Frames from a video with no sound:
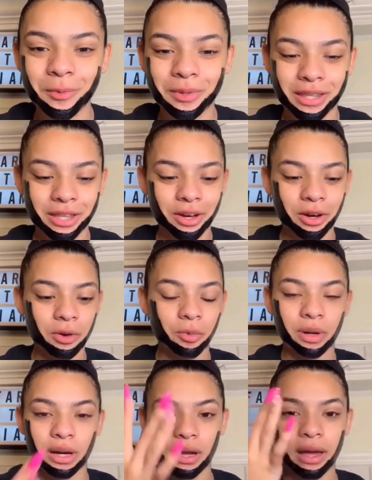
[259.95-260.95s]
with
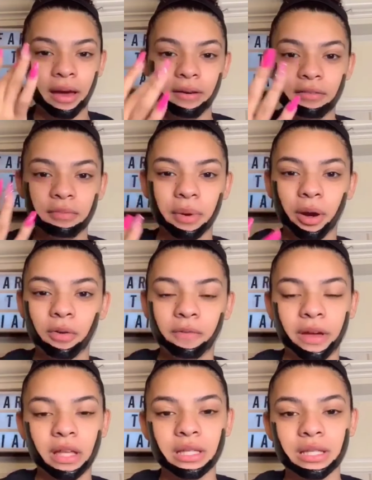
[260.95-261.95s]
y'all when I have my
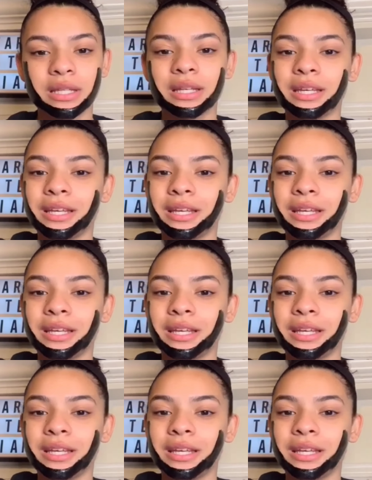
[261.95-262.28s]
whole face.